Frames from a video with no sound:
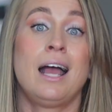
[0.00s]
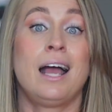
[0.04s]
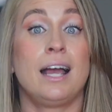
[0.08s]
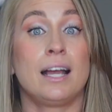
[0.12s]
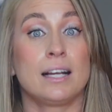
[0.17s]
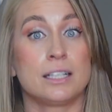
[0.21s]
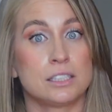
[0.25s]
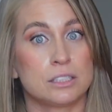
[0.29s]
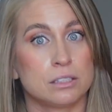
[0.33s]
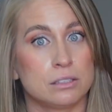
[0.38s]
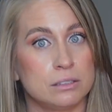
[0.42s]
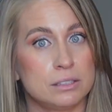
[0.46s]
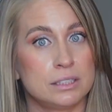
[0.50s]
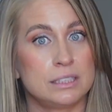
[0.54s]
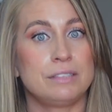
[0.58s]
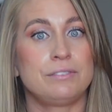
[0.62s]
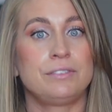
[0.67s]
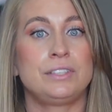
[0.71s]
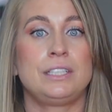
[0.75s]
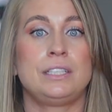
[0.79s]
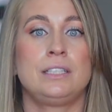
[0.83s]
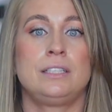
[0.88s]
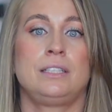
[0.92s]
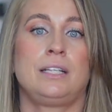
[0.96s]

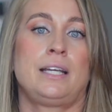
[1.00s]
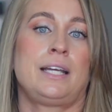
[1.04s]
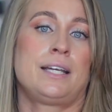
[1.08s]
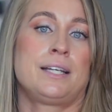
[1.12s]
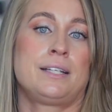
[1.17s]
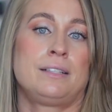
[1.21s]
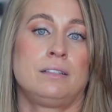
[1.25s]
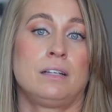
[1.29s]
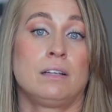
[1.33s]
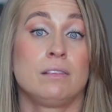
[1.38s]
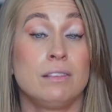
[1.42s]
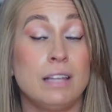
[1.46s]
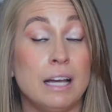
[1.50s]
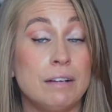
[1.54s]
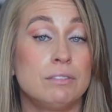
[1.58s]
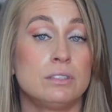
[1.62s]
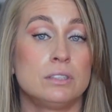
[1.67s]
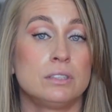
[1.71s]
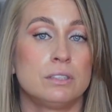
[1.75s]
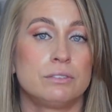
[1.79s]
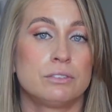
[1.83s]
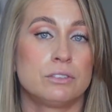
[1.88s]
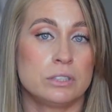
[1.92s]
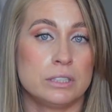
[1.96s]
exclusivity, and
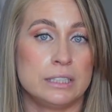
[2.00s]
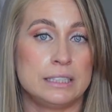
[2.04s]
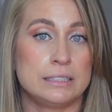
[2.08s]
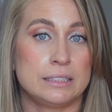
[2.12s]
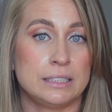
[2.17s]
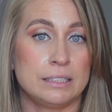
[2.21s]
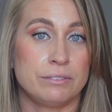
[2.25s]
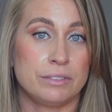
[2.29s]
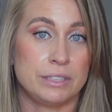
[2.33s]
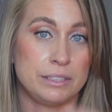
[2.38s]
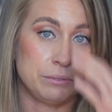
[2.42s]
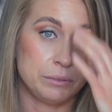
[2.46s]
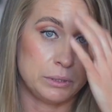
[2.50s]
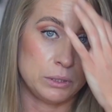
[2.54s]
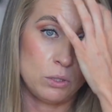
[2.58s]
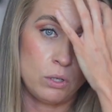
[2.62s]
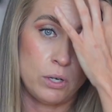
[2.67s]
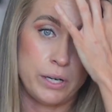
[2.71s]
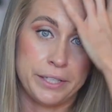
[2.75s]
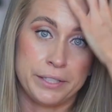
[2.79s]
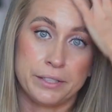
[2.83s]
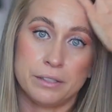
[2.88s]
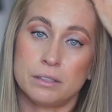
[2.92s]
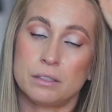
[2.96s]
level of creativity
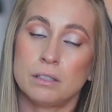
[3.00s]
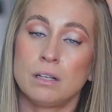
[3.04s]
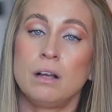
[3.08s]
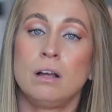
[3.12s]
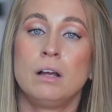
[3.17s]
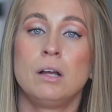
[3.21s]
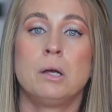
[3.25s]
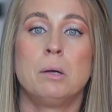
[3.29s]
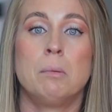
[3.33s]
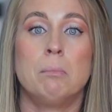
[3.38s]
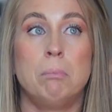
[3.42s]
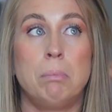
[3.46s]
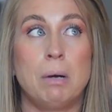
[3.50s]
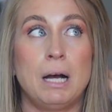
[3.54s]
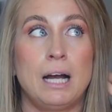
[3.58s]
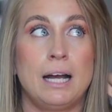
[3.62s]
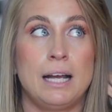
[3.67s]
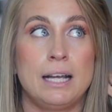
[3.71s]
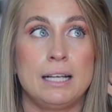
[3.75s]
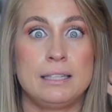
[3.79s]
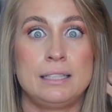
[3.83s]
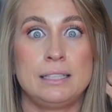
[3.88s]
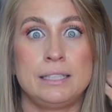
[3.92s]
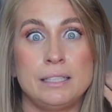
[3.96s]
required
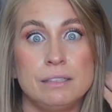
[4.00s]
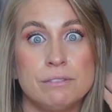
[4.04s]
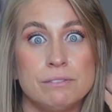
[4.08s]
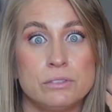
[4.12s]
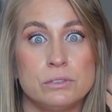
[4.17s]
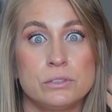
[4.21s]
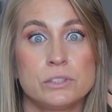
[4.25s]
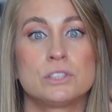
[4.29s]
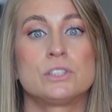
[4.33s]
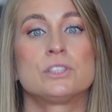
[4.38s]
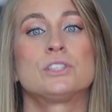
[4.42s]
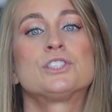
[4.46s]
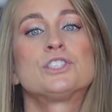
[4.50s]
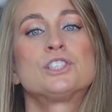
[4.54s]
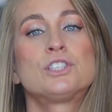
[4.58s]
by the influencer.